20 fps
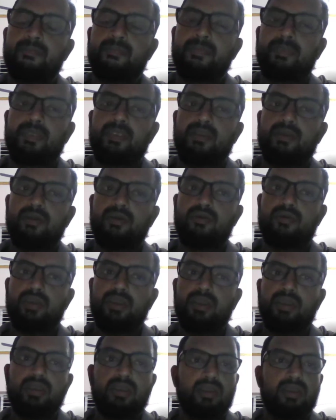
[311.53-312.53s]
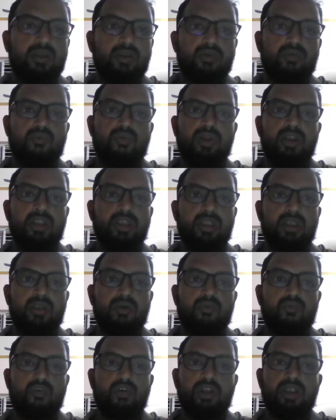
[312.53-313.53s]
Okay, what
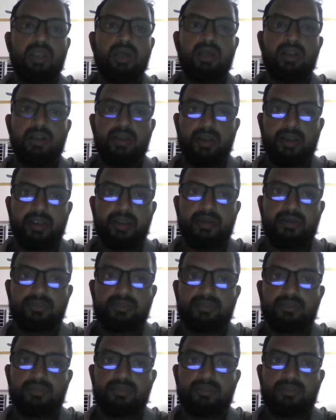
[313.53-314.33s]
are triggers?